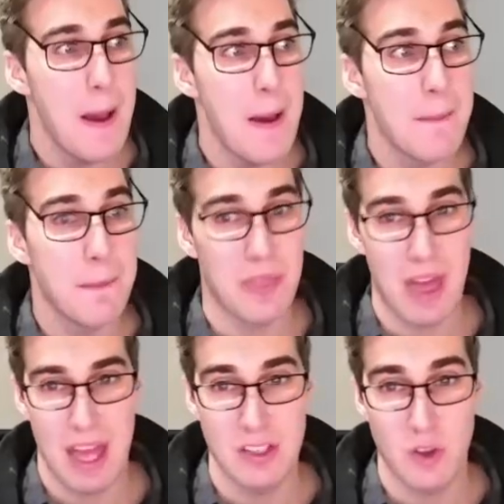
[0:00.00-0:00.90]
But
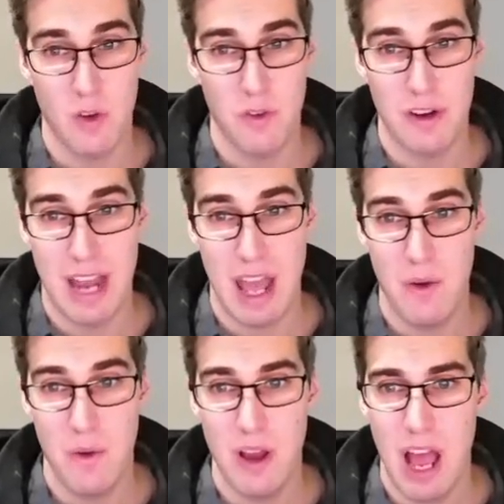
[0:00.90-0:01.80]
that is all for
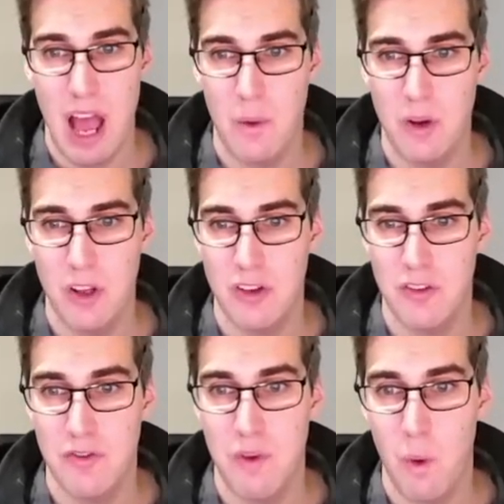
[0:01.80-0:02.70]
now. I will look
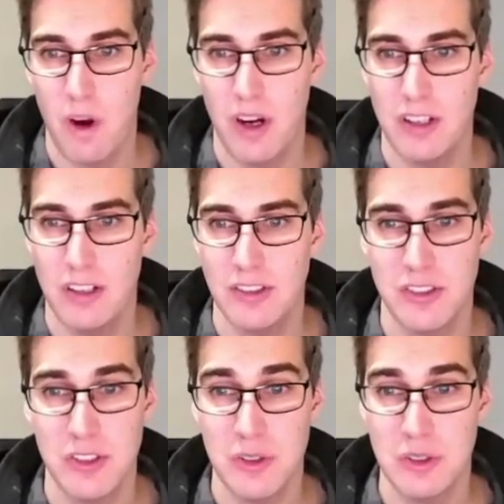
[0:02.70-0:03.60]
forward
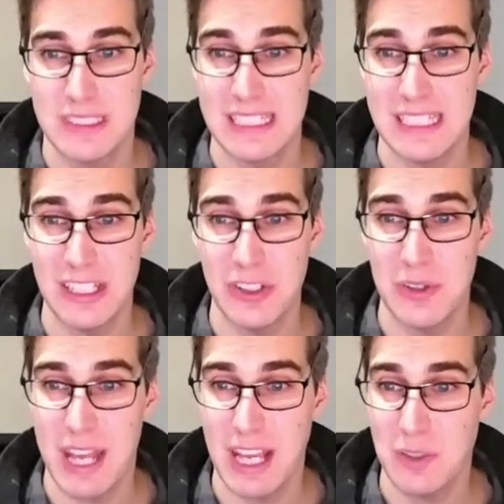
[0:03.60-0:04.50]
to seeing you
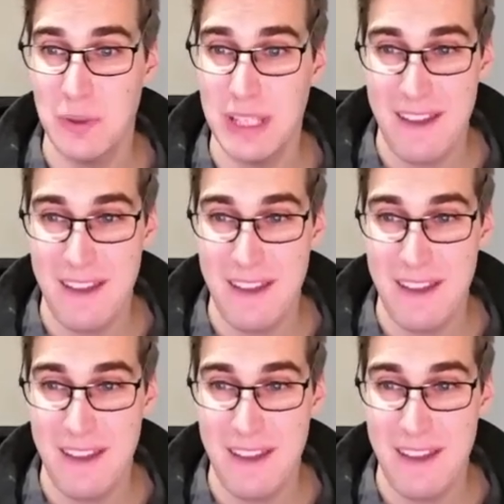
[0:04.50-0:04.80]
next week,